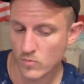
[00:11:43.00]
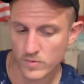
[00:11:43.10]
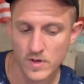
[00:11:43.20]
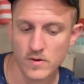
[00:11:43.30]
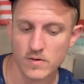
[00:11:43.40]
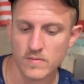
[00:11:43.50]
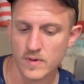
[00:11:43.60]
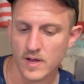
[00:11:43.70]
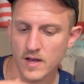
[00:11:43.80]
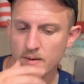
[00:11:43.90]
yogurt.
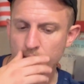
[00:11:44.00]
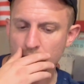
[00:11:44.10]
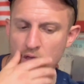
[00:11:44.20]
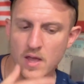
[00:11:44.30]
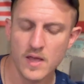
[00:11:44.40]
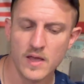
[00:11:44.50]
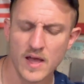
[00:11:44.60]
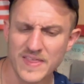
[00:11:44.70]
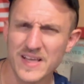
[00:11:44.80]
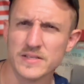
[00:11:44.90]

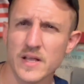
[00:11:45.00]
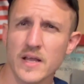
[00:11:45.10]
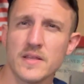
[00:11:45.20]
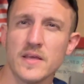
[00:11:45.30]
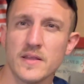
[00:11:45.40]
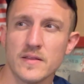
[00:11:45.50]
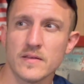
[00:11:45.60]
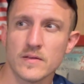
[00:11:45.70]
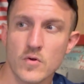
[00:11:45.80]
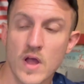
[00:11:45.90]
I think it's 19
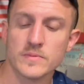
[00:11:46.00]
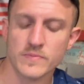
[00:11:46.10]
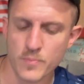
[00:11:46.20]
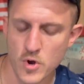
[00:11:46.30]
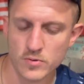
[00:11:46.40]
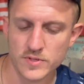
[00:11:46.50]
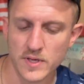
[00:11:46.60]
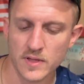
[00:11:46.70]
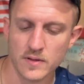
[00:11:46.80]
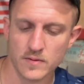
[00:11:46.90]
grams of
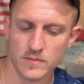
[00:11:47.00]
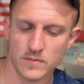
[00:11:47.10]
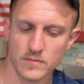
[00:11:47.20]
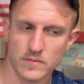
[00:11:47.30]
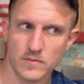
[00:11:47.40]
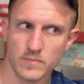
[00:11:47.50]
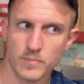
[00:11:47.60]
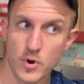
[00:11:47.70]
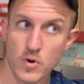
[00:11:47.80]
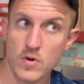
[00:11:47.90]
protein
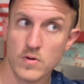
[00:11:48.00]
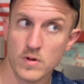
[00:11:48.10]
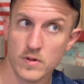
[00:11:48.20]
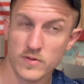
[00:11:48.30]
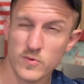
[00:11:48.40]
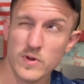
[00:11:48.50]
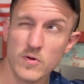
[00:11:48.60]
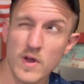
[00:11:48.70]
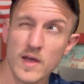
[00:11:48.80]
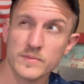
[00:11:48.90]
per 3
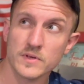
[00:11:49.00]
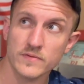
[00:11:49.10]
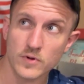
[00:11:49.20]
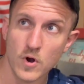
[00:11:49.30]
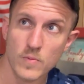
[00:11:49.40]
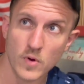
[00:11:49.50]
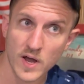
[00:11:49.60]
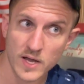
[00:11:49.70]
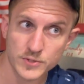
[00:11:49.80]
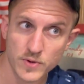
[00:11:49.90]
grams of
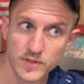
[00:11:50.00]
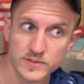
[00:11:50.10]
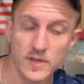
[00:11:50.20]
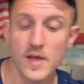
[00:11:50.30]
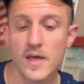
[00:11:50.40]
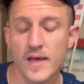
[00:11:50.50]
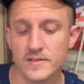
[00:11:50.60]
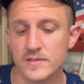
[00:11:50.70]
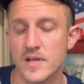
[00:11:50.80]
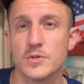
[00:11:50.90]
carbohydrates. It's
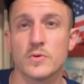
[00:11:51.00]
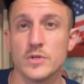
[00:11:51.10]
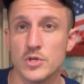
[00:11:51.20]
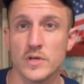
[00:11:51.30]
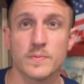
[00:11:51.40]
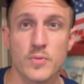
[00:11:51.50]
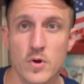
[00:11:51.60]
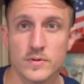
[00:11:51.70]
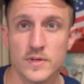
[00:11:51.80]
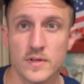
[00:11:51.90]
essentially just
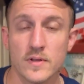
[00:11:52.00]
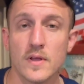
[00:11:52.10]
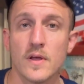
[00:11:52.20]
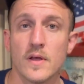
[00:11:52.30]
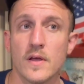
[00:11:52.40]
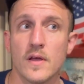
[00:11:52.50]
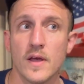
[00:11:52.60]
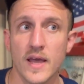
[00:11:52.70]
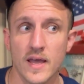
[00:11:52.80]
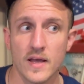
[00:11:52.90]
protein.
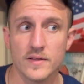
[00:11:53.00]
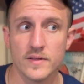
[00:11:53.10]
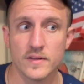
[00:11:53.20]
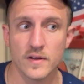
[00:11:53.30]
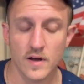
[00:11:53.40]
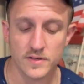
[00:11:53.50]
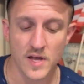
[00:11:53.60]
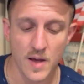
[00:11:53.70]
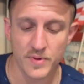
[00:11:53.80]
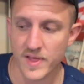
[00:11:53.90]
And on
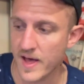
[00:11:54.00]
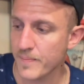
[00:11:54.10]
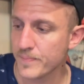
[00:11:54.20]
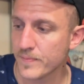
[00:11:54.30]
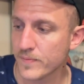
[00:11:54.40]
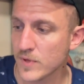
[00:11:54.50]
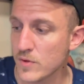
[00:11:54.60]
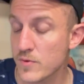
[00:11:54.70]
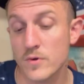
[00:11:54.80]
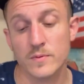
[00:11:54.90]
top of that, you
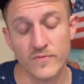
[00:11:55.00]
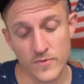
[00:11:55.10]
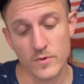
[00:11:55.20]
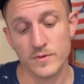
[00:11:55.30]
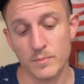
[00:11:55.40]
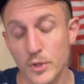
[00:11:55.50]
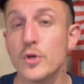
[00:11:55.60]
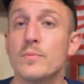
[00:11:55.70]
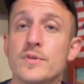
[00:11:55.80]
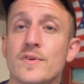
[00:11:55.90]
throw some frozen
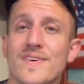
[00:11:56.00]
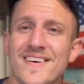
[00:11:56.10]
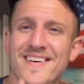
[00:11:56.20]
bloobs.